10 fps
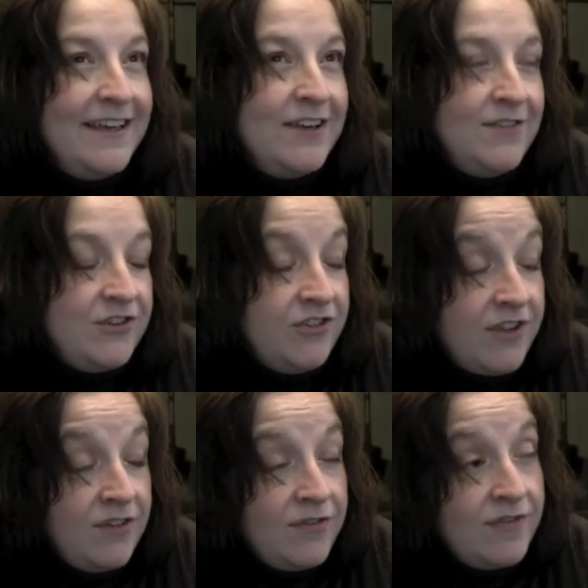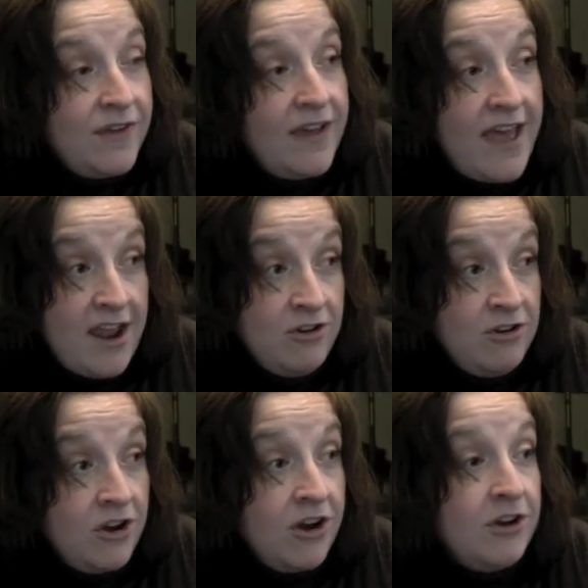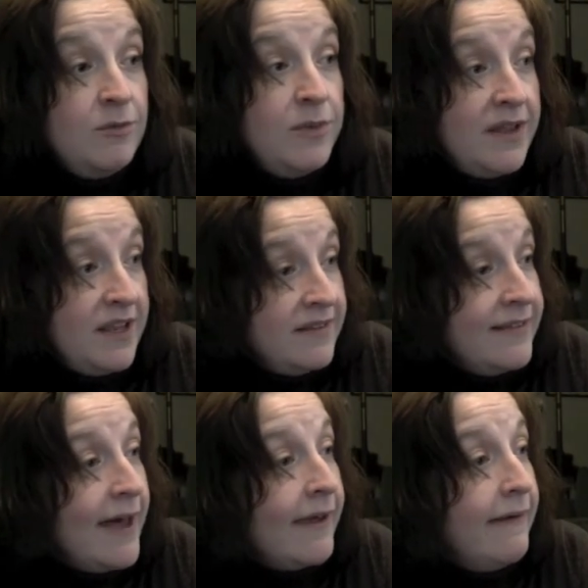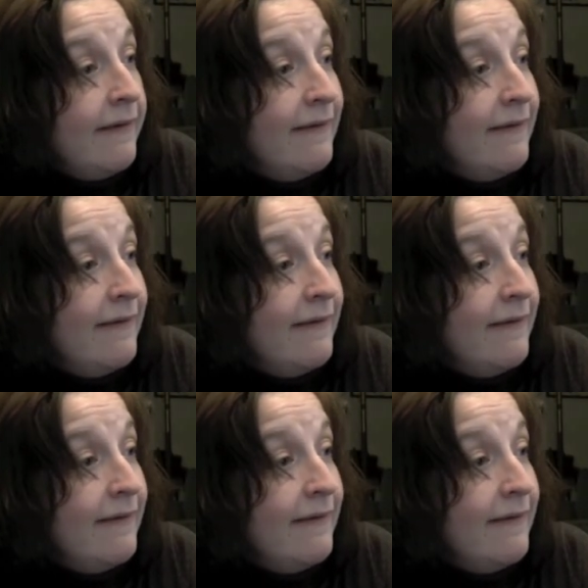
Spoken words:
Give yourself and your yarn plenty of slack.